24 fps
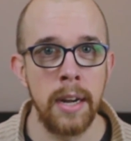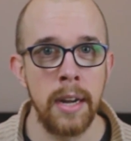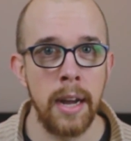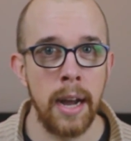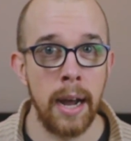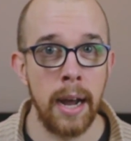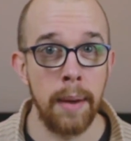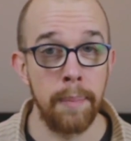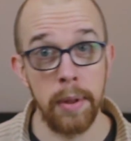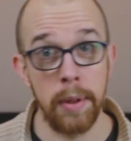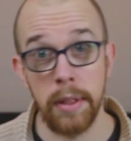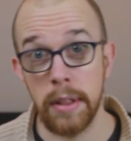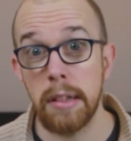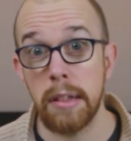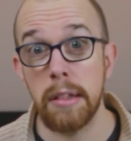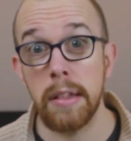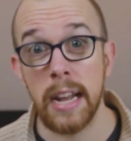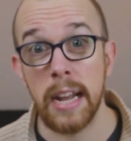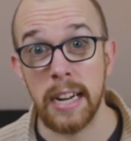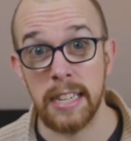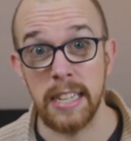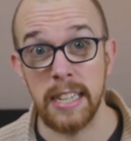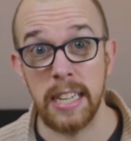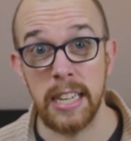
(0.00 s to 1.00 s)
But this is
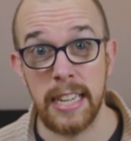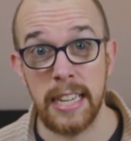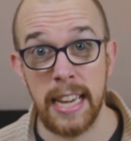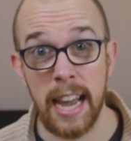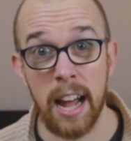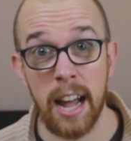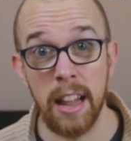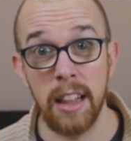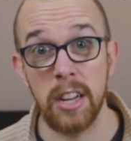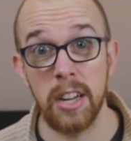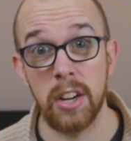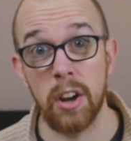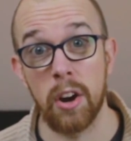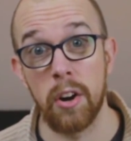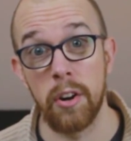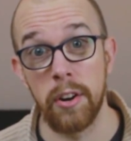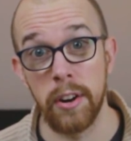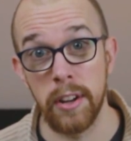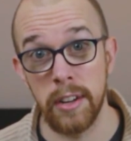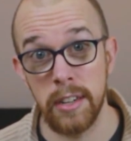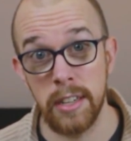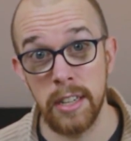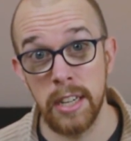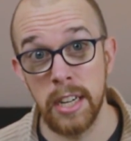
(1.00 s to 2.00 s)
actually
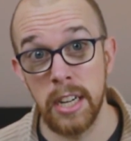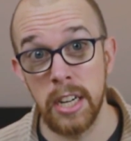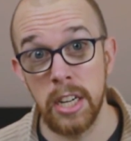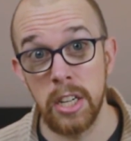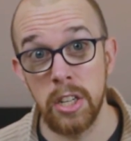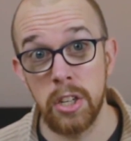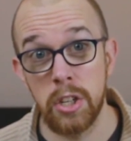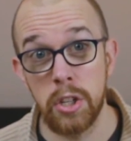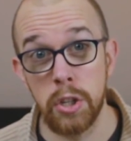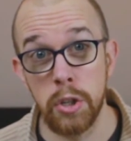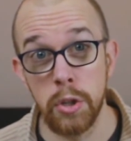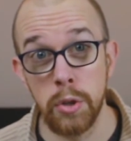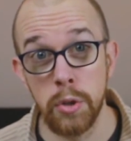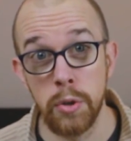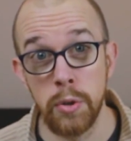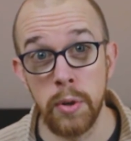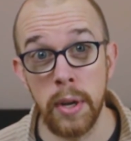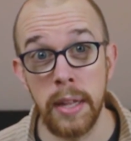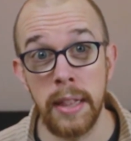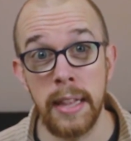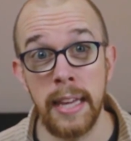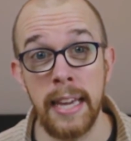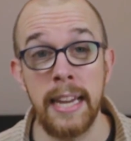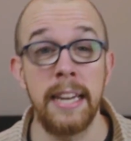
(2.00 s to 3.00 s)
color-coded
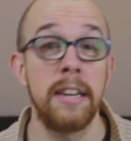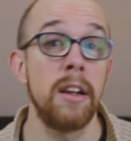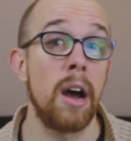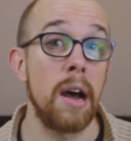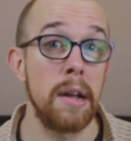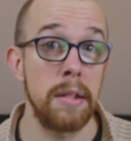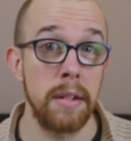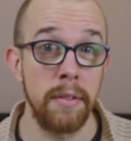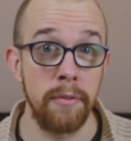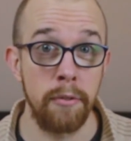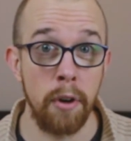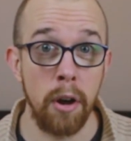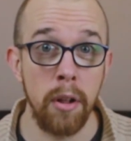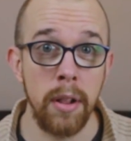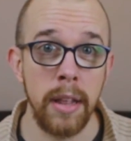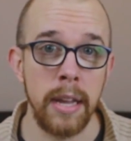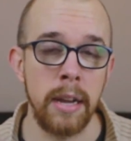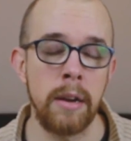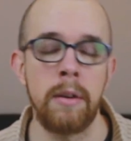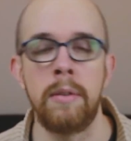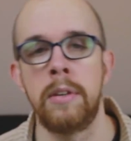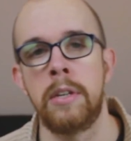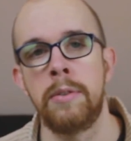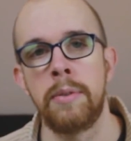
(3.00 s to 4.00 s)
to the Dice of
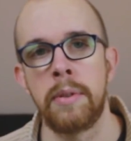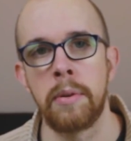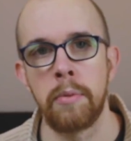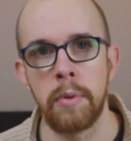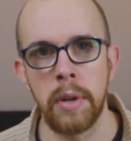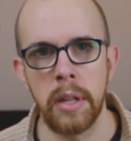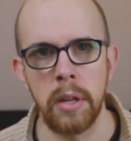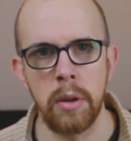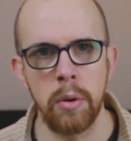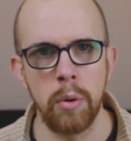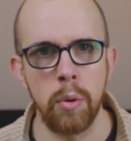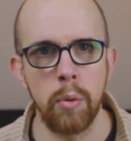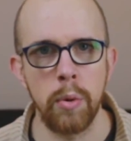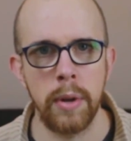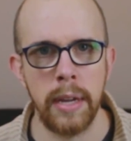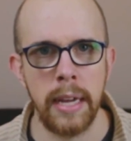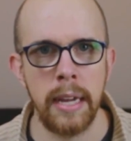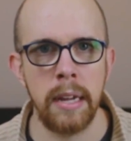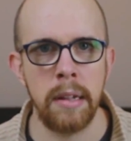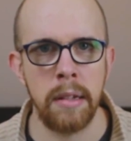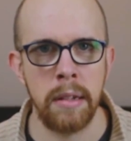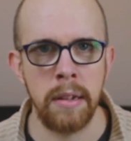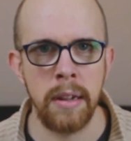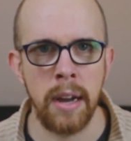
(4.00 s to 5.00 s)
Rolling, which was a really cool
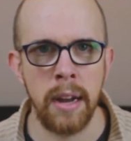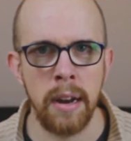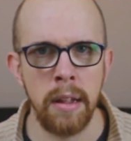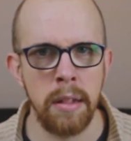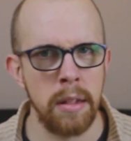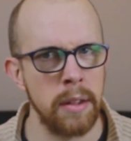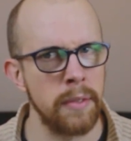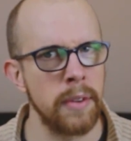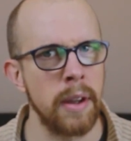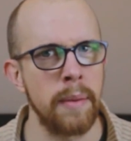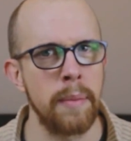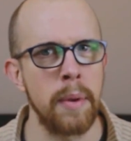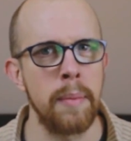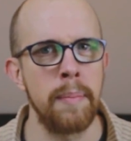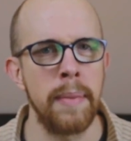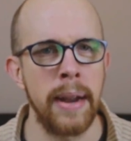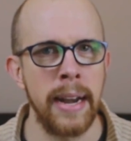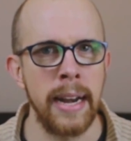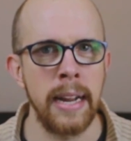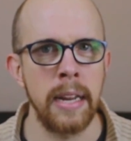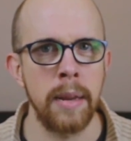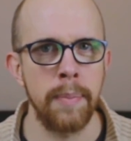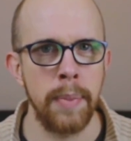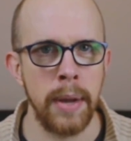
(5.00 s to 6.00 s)
Kickstarter, something I've been
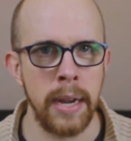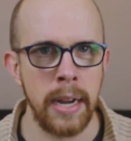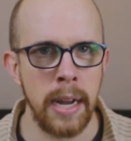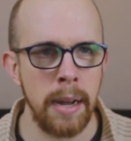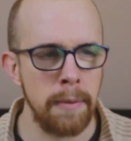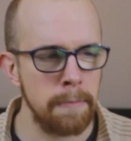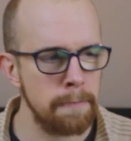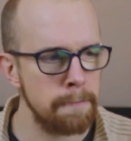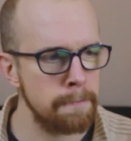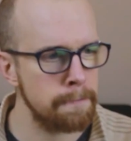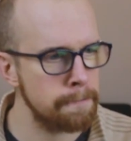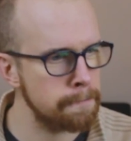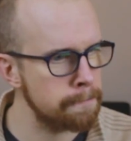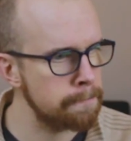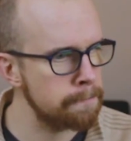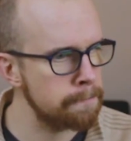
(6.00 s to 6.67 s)
meaning to pick up.